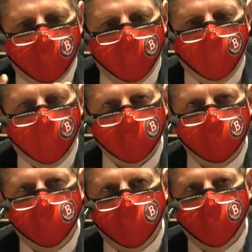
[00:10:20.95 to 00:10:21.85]
has
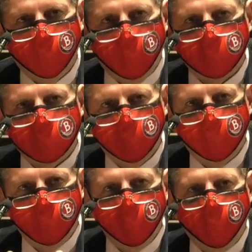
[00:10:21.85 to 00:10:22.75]
to progress in
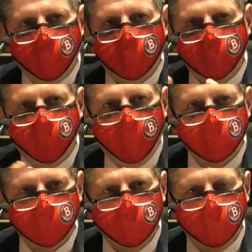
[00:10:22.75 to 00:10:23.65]
the orderly
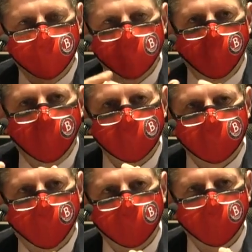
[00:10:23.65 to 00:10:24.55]
fashion. You do not
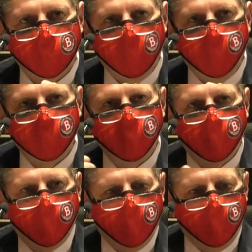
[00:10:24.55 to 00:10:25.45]
jump the line.
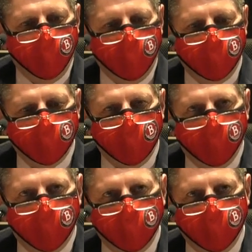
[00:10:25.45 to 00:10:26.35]
And
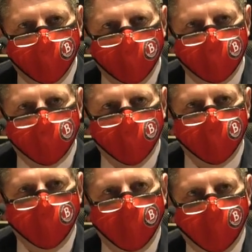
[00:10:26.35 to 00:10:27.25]
uh, it, it, will
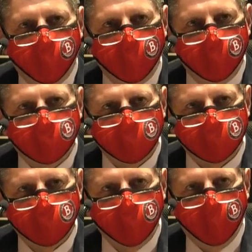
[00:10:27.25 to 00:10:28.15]
happen. It's just
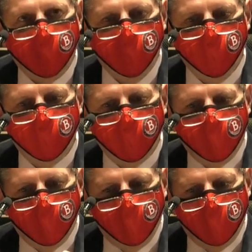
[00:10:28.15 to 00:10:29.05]
a matter of
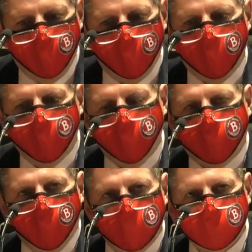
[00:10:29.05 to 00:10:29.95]
the
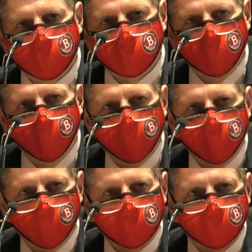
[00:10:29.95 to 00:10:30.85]
process taking
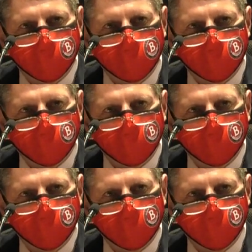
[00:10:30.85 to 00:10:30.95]
its